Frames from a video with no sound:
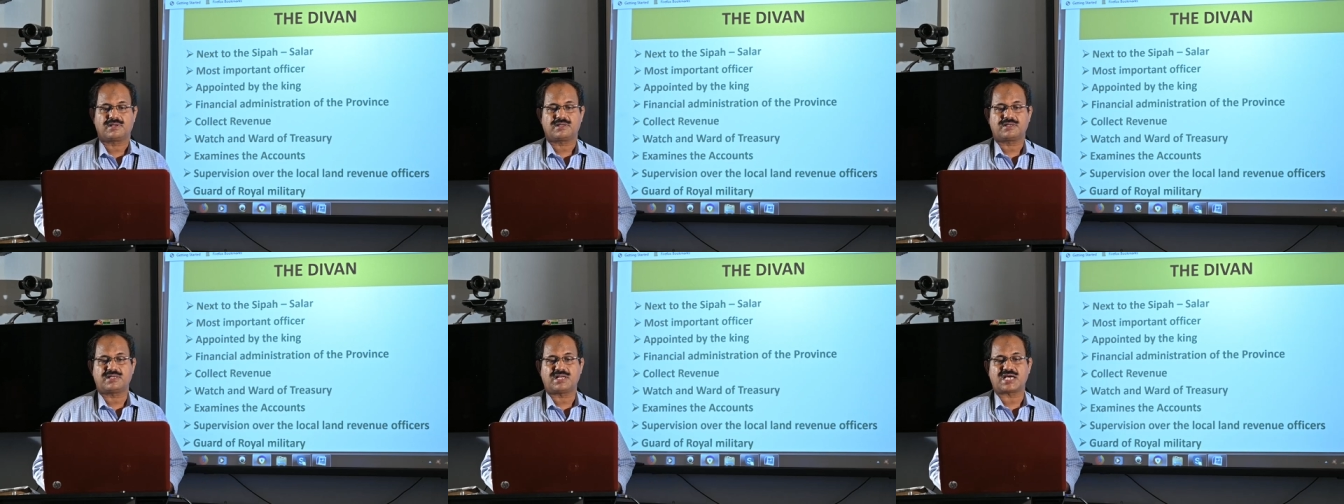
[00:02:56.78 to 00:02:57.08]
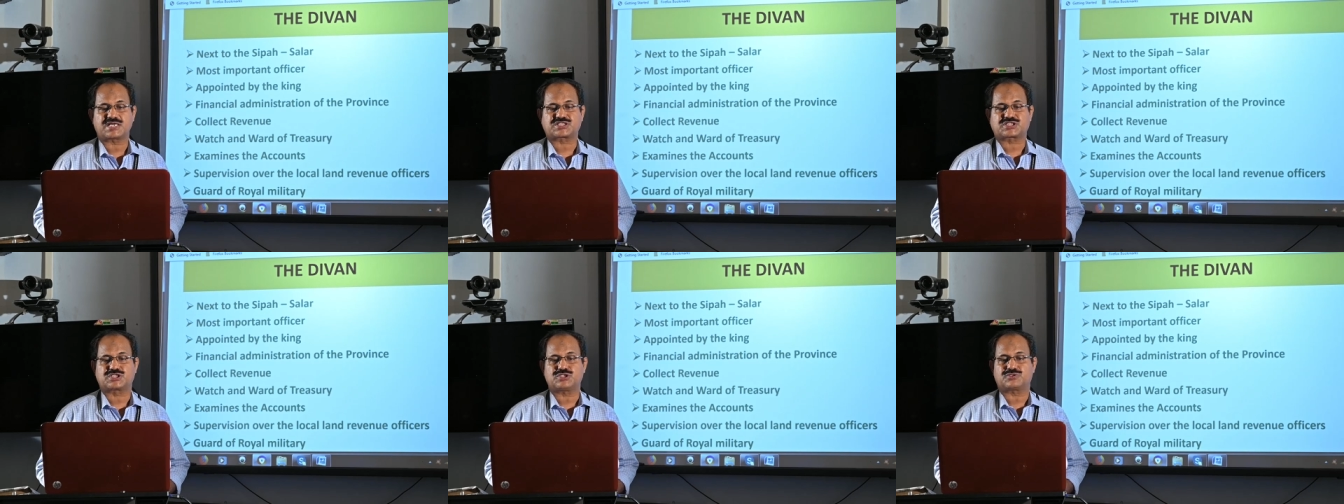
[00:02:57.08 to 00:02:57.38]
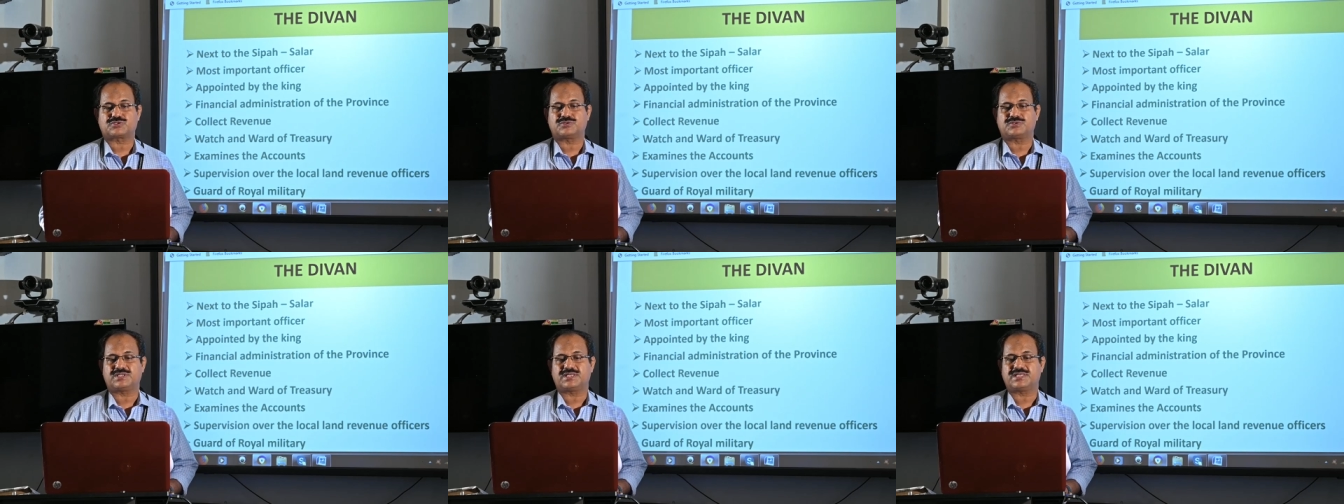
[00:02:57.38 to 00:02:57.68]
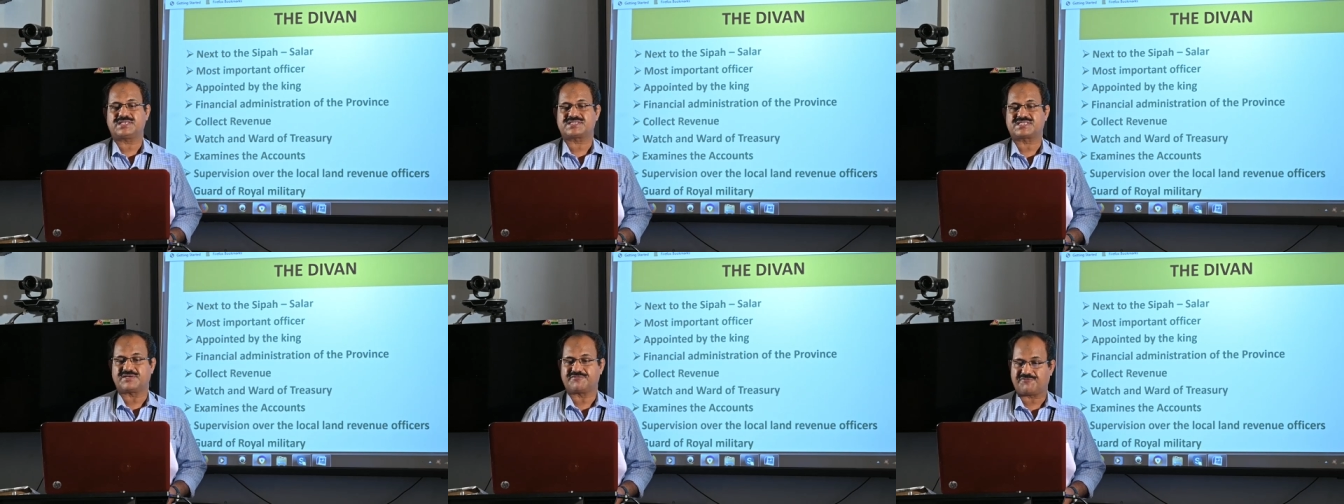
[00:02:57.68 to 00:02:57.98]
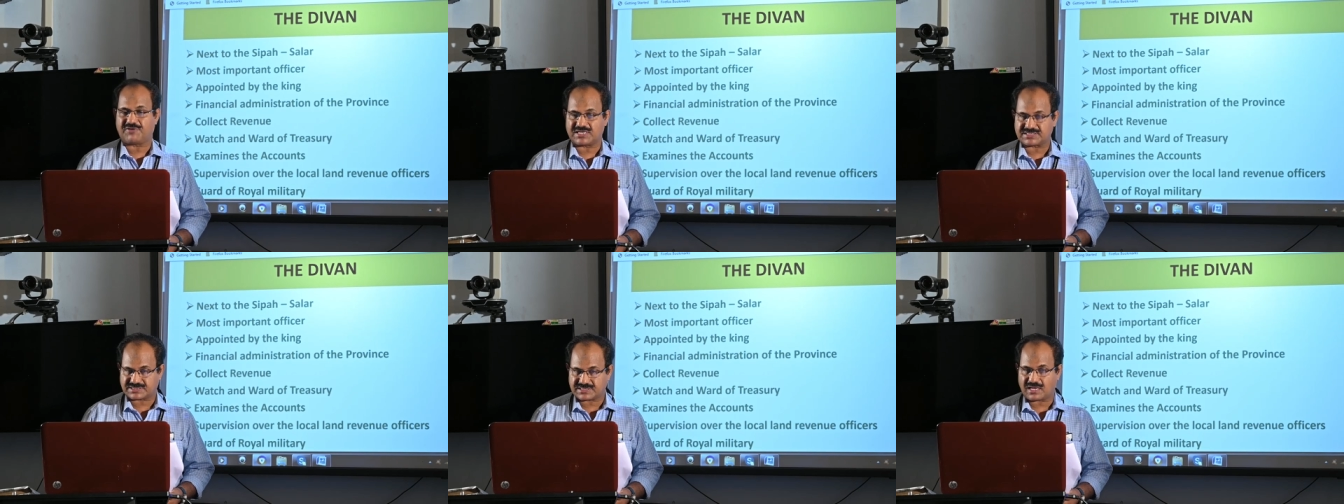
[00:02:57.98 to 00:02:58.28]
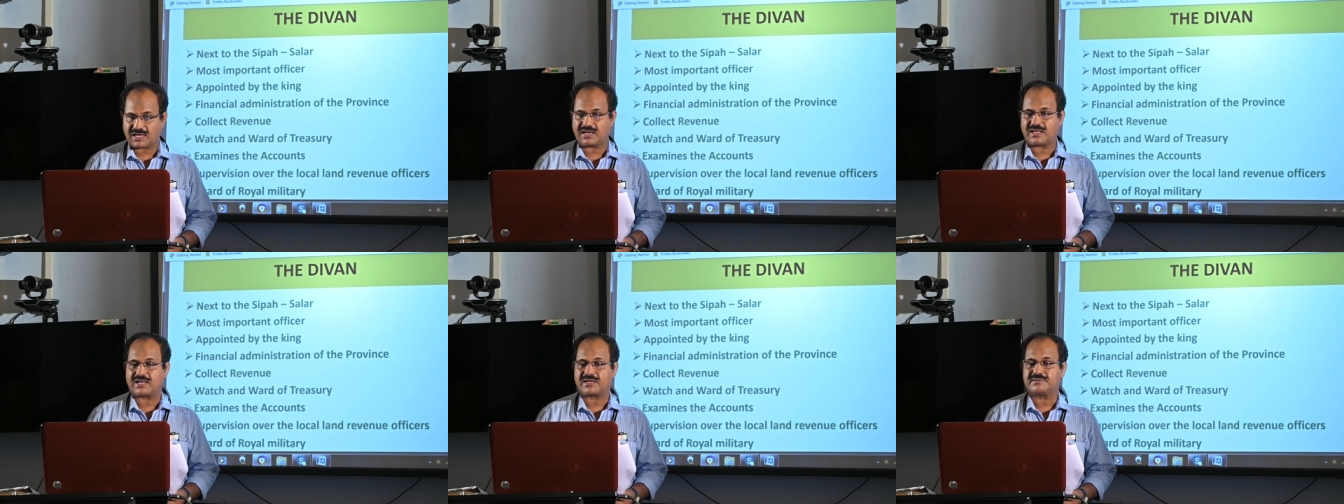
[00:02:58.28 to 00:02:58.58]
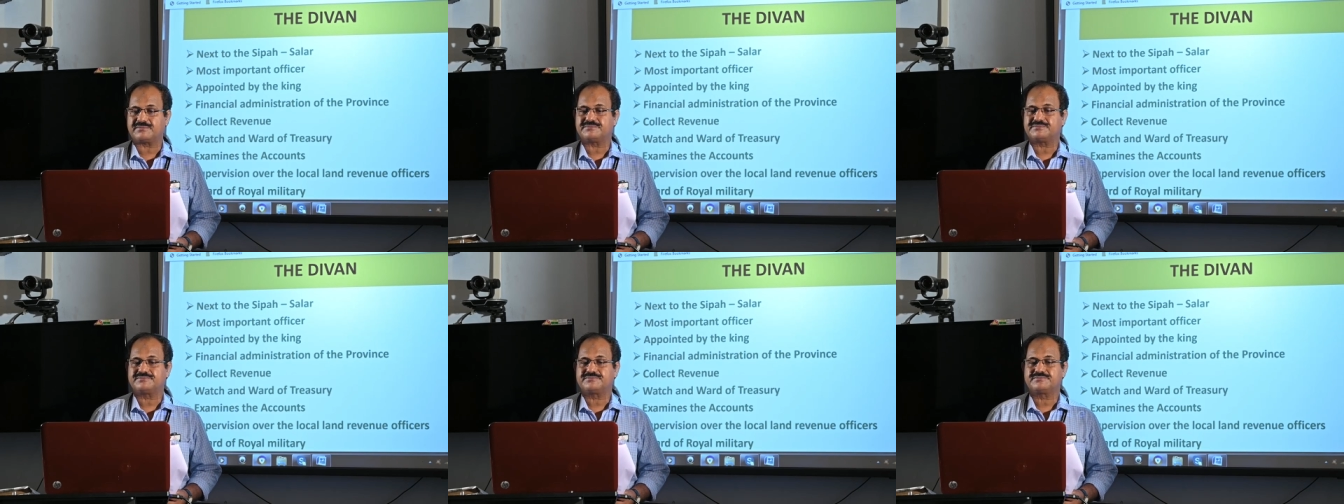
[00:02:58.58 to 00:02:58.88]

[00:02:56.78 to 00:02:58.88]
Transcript: Next to the Sifa Salar